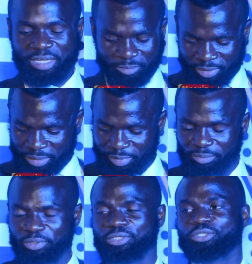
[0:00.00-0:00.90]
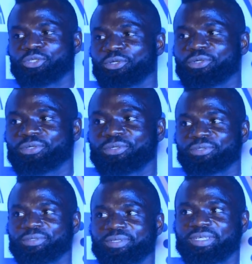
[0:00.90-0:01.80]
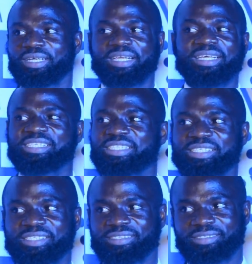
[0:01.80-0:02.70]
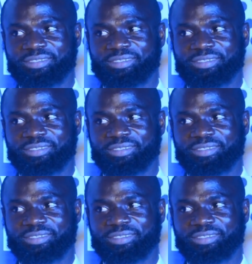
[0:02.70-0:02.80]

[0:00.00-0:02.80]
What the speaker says: Me, I'm a boss, so hela nyingi.